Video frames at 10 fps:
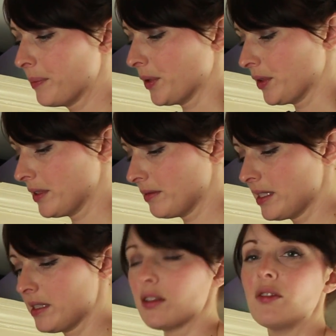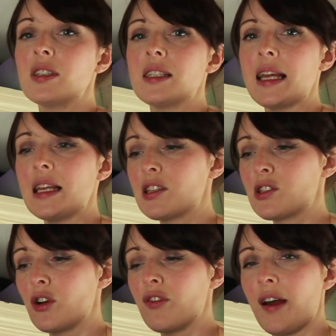but this is obviously
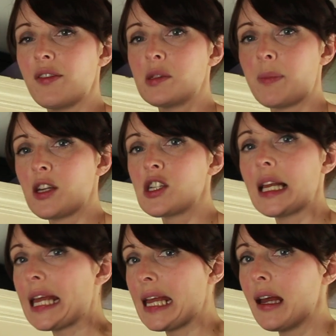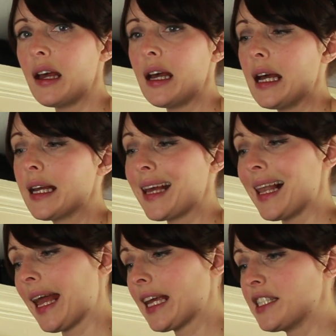stuff I've specially
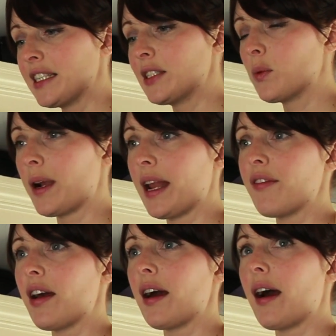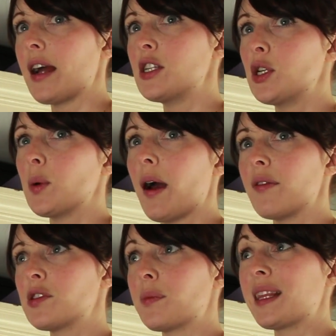collected whenever I do
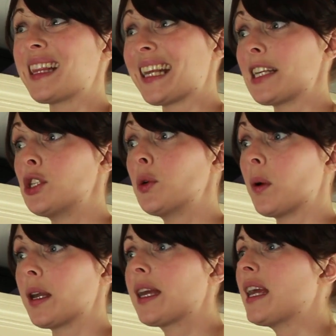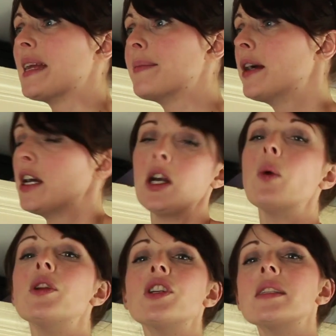have something that I do want to keep,
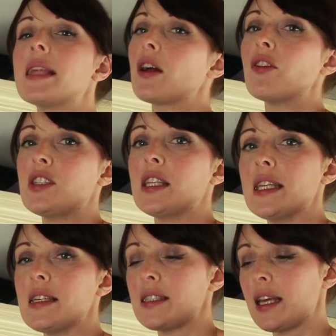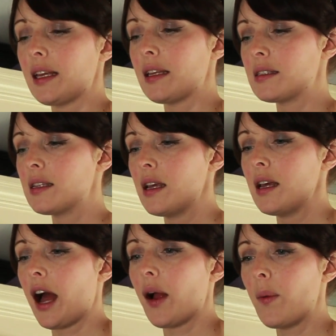which isn't that often these days.
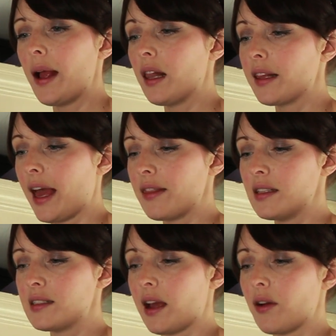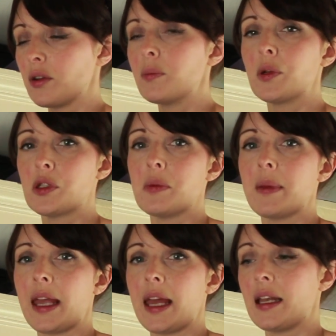I will get this down, put
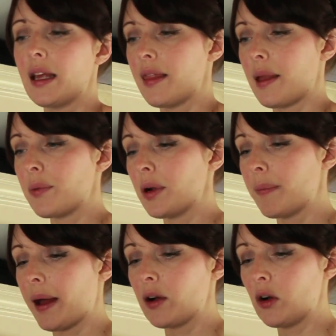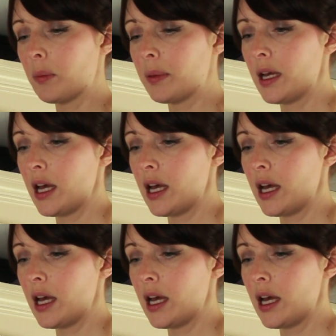something in and then put it back up.